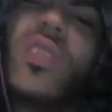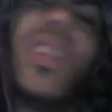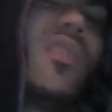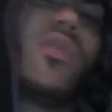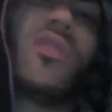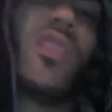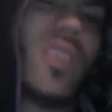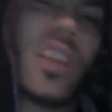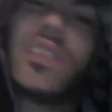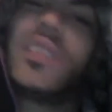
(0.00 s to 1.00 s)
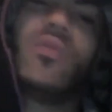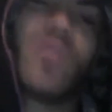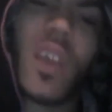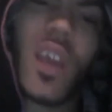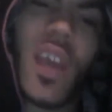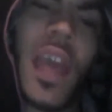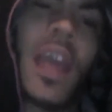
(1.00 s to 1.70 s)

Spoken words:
They're not gone. They're still there.